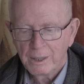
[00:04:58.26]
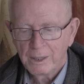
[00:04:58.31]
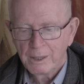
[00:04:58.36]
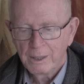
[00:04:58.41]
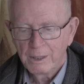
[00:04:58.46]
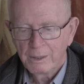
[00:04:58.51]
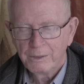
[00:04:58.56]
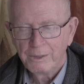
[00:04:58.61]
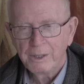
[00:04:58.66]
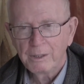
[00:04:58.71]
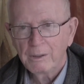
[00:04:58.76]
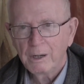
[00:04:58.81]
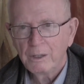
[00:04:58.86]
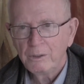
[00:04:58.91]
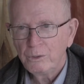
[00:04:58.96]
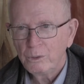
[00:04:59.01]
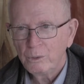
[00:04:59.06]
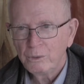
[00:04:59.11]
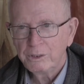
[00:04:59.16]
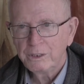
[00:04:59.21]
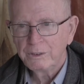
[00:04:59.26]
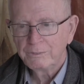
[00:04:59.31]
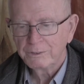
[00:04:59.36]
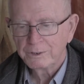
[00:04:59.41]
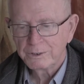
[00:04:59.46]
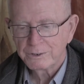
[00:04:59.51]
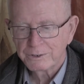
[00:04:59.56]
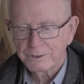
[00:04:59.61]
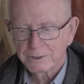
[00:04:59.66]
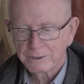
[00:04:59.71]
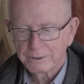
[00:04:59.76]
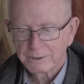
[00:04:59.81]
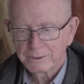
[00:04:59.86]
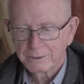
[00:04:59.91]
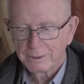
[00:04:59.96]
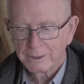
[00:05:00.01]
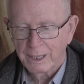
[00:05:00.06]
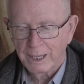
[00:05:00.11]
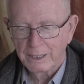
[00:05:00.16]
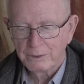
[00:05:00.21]
There are no givers
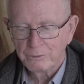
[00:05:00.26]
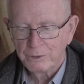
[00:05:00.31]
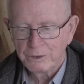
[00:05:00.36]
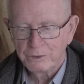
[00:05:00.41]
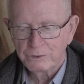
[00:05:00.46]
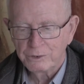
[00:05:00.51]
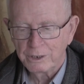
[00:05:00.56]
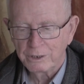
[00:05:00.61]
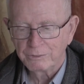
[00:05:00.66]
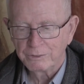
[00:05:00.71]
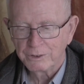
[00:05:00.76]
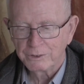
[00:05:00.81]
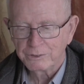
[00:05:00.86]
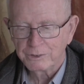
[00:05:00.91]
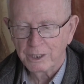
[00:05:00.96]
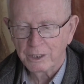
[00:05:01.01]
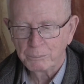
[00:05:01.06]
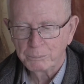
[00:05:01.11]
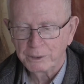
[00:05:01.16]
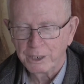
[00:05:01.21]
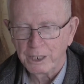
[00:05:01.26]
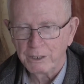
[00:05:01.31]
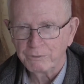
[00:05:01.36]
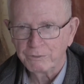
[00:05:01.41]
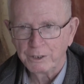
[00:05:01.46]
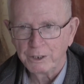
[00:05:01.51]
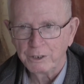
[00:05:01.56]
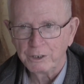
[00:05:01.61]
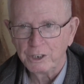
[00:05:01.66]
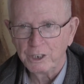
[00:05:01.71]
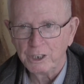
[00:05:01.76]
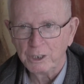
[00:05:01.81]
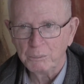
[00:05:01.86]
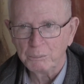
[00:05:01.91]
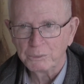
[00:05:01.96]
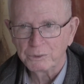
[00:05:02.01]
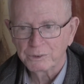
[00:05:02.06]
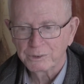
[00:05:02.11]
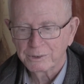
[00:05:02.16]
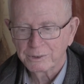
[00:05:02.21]
and receivers in PlayFair
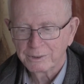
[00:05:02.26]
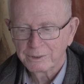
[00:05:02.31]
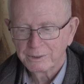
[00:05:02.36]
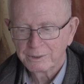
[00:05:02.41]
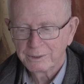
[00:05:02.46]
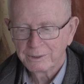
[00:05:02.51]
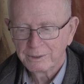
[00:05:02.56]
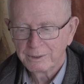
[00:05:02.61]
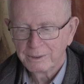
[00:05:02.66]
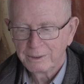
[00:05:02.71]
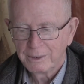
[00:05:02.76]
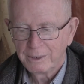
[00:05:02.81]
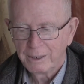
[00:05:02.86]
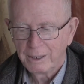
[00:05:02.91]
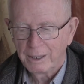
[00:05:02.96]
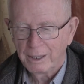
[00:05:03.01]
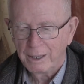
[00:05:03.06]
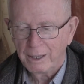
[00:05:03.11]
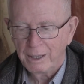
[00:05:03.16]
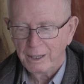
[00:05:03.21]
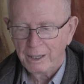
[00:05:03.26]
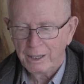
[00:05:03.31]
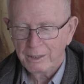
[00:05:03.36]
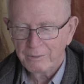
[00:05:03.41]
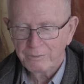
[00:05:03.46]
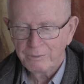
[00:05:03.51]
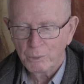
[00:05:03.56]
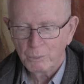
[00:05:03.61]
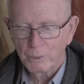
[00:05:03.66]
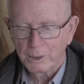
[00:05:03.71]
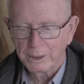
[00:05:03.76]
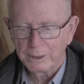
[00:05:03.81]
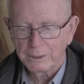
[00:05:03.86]
Teams. Everyone